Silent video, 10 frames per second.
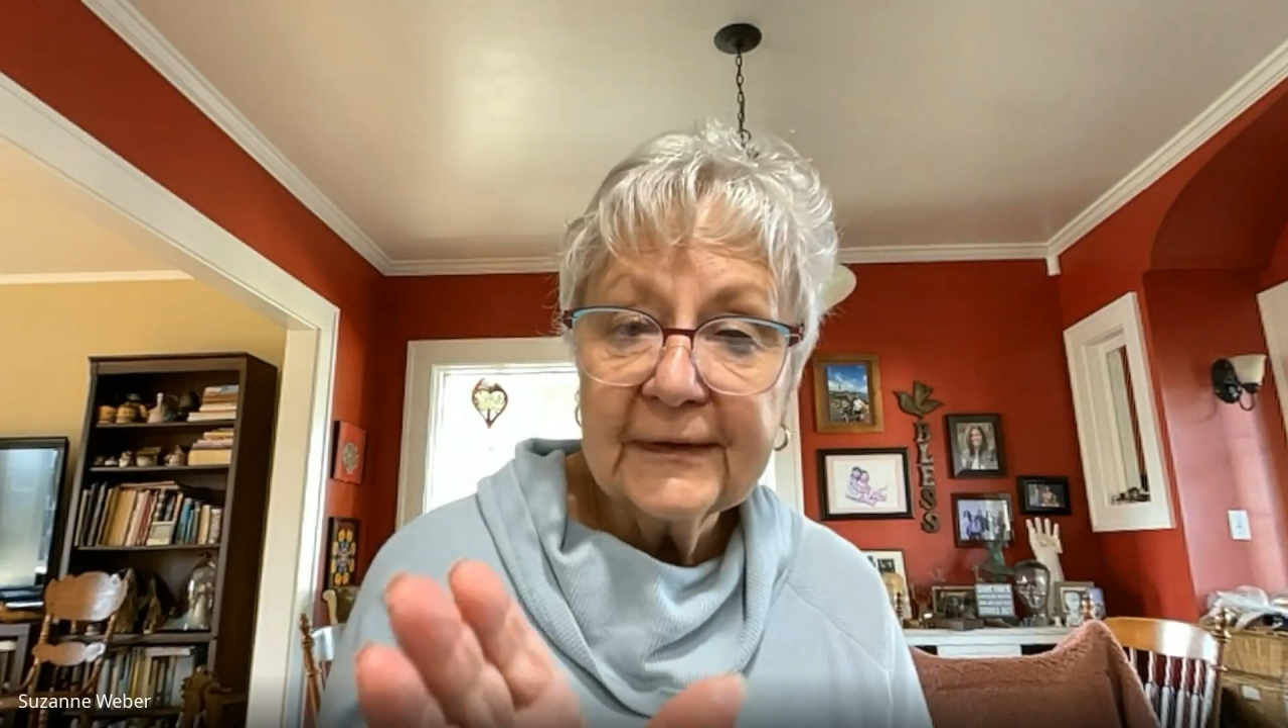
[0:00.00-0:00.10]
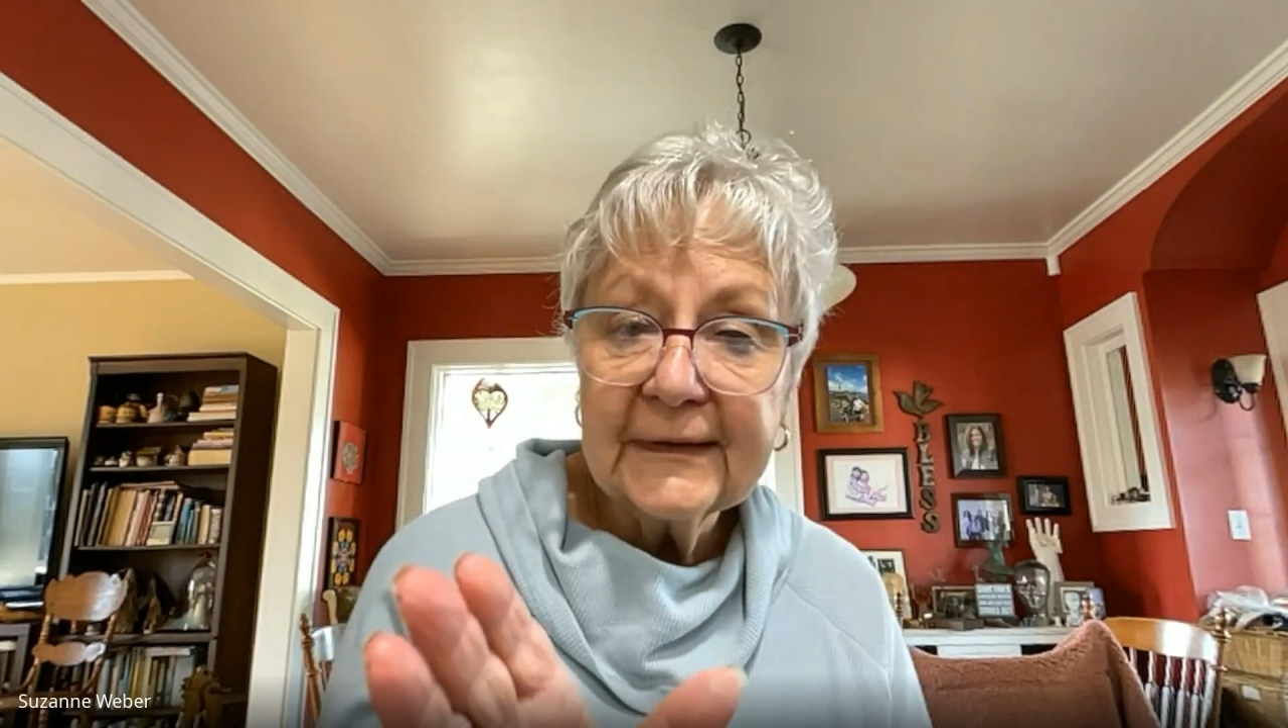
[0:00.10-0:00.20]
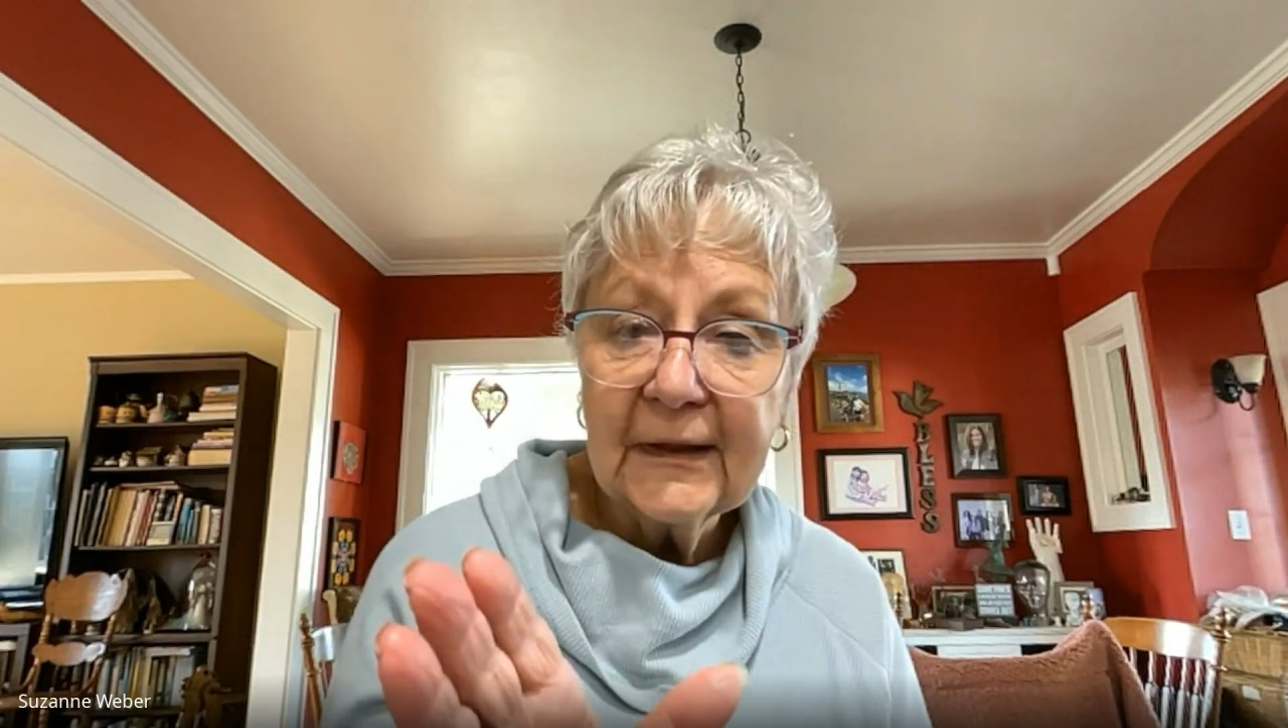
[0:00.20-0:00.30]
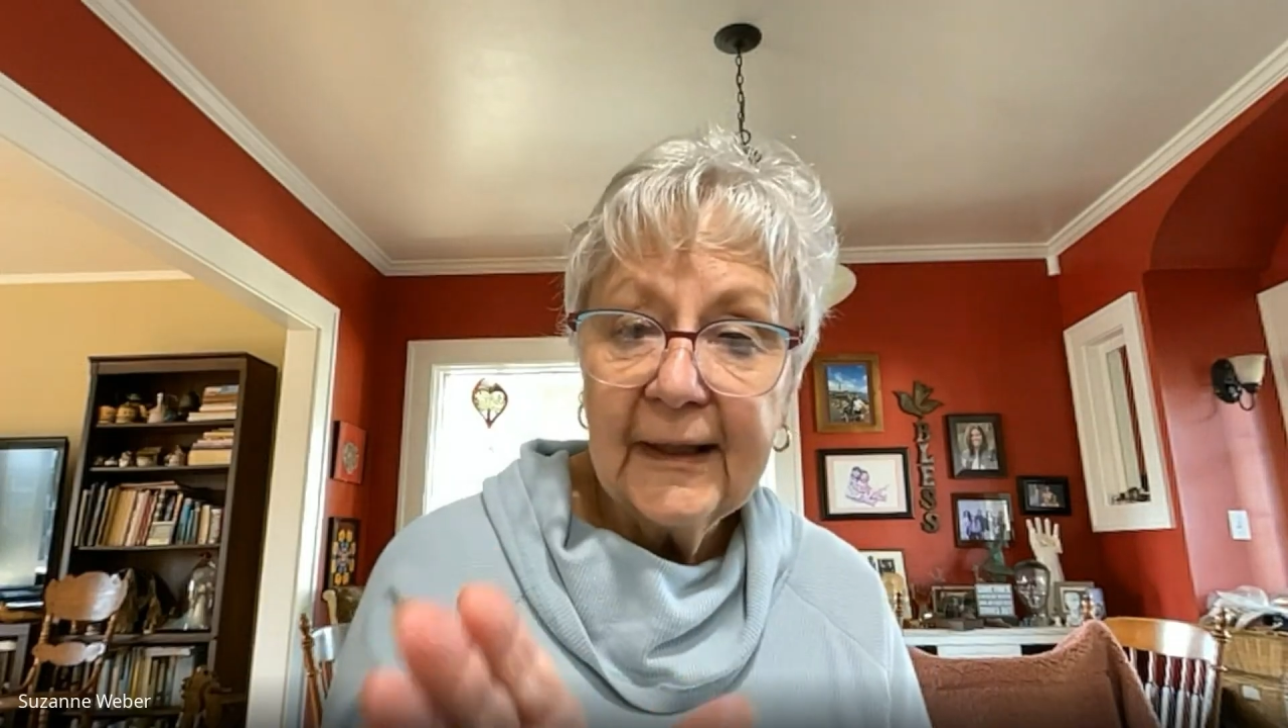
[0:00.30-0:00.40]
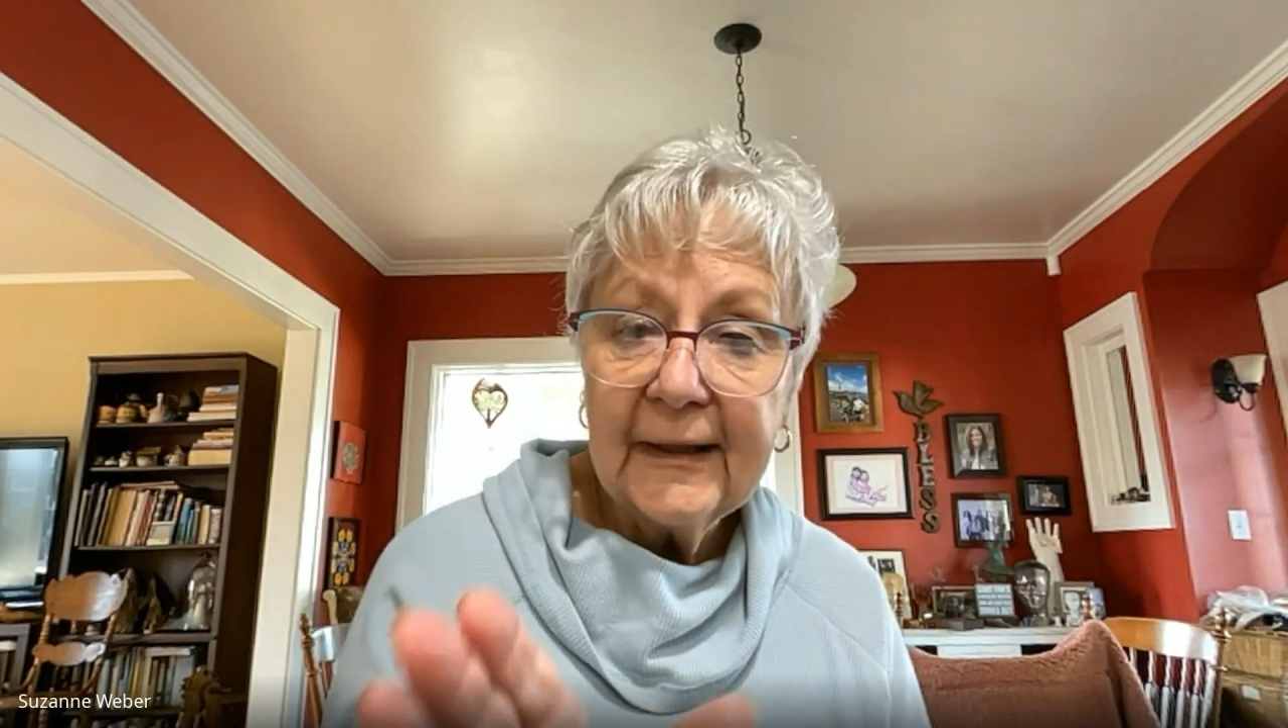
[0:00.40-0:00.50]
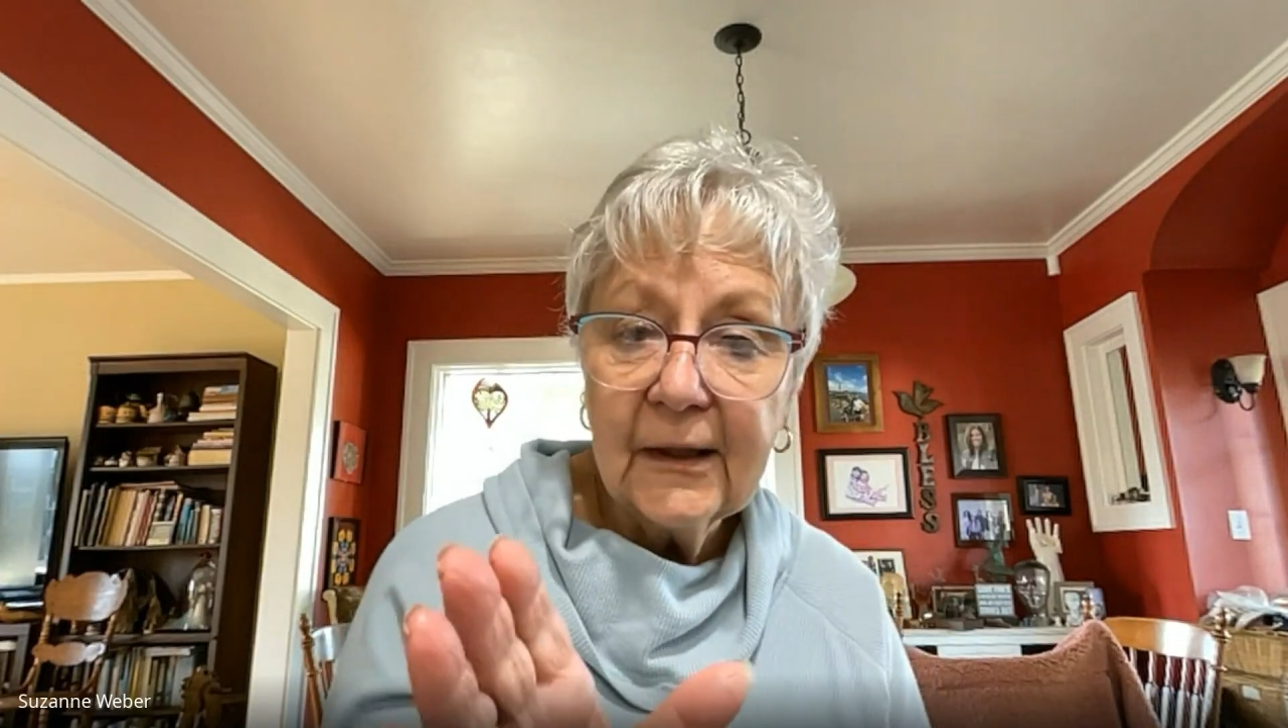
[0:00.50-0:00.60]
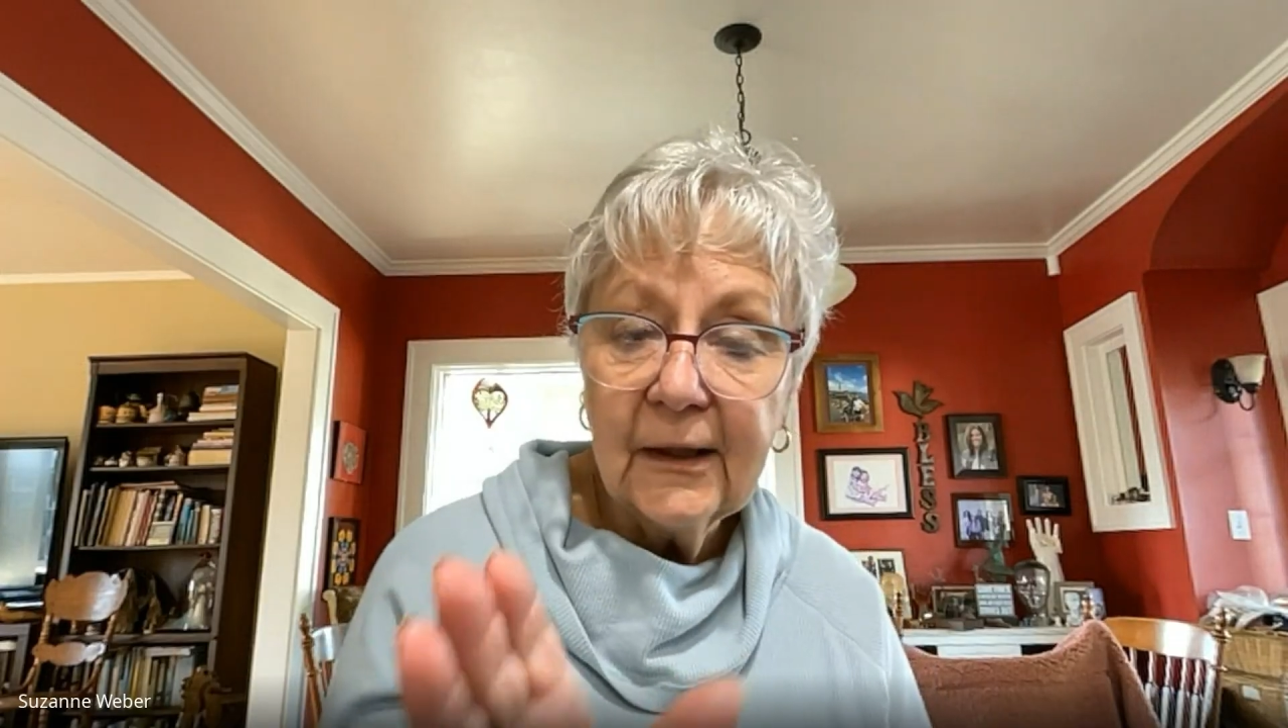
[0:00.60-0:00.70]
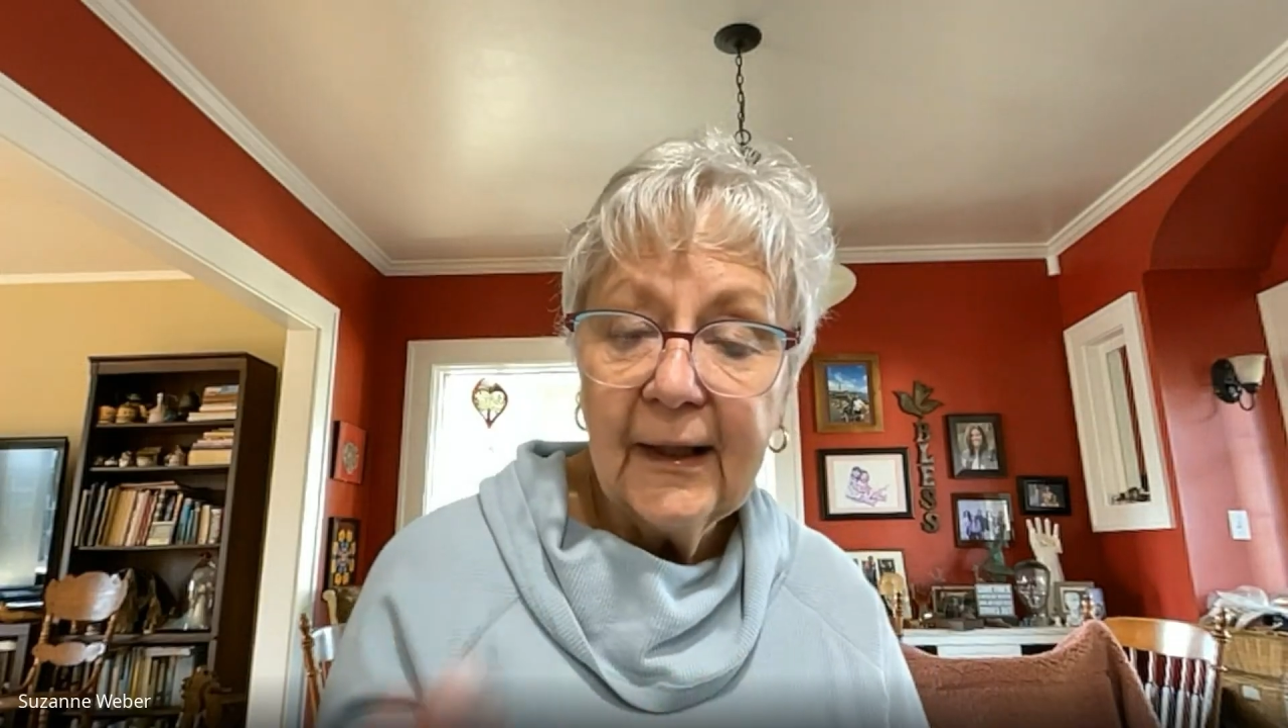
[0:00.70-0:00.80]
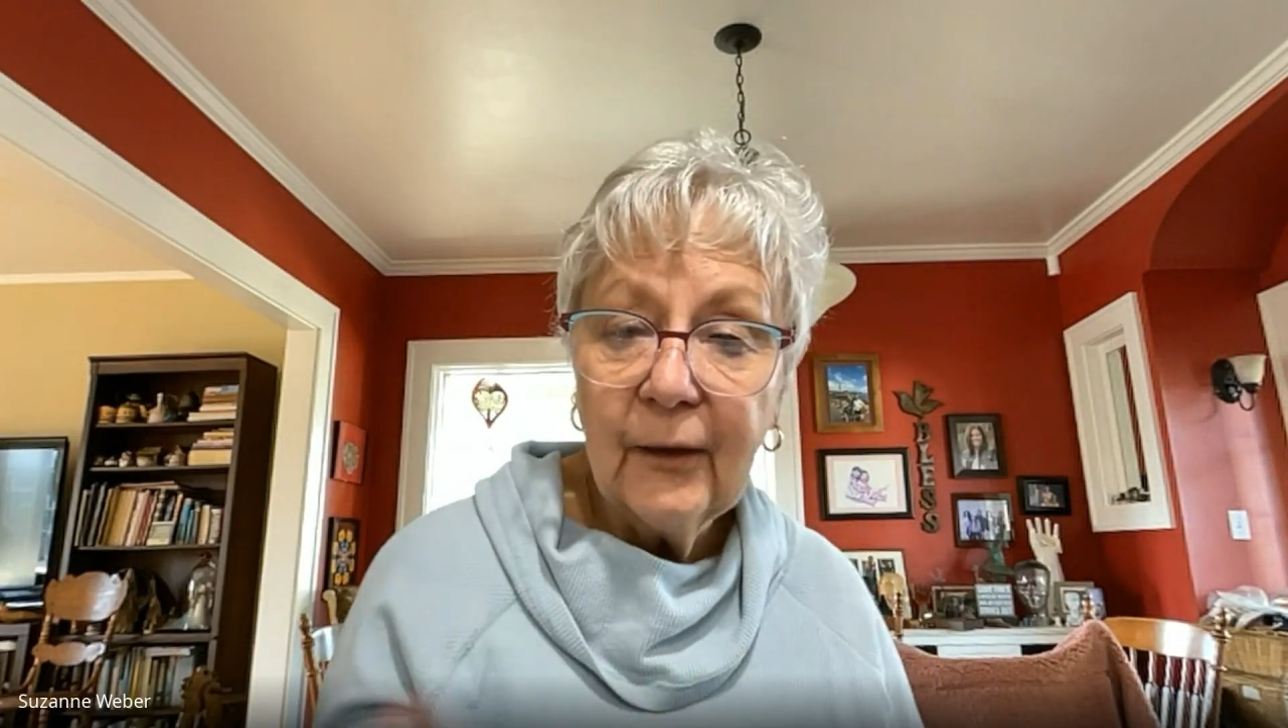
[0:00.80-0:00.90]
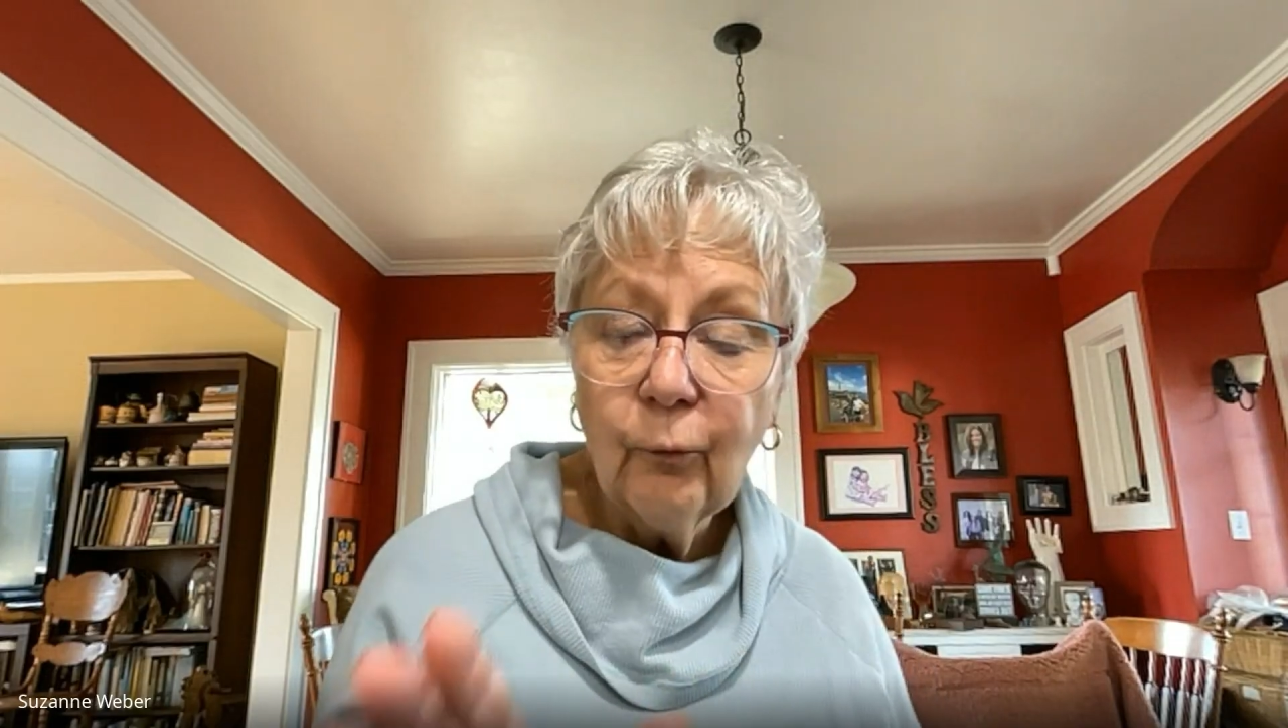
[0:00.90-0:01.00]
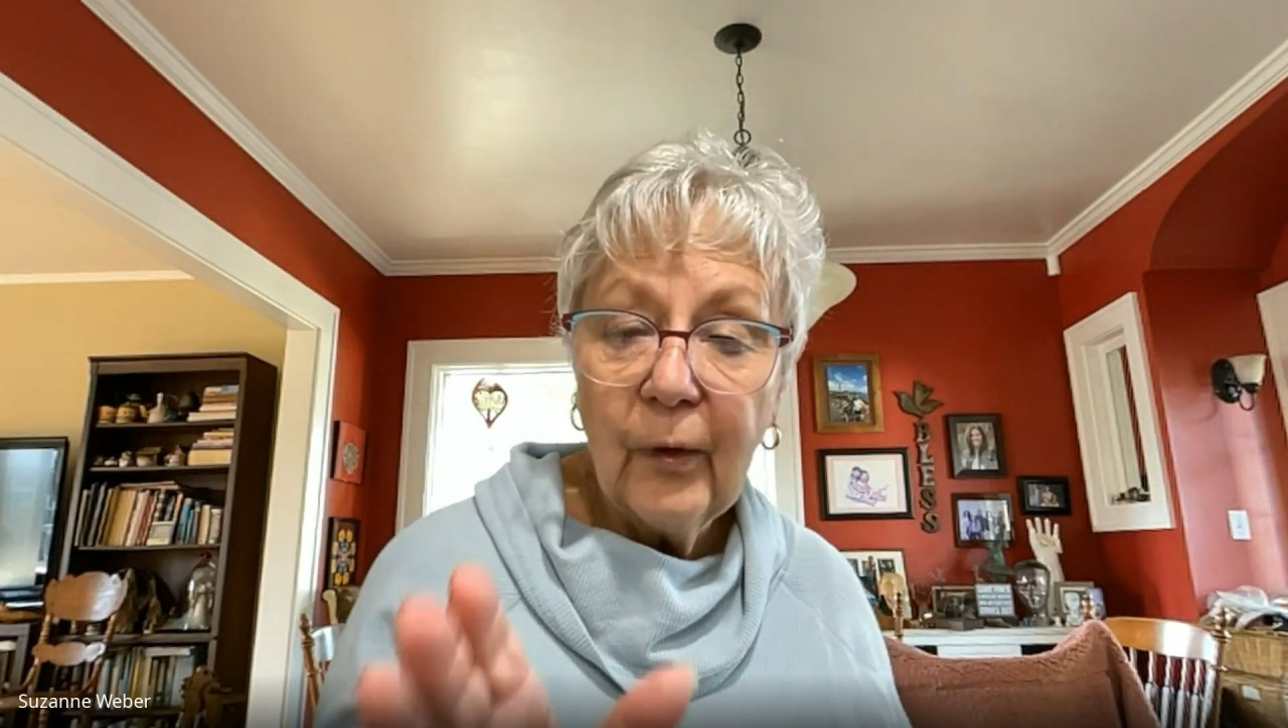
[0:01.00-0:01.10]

slate clean.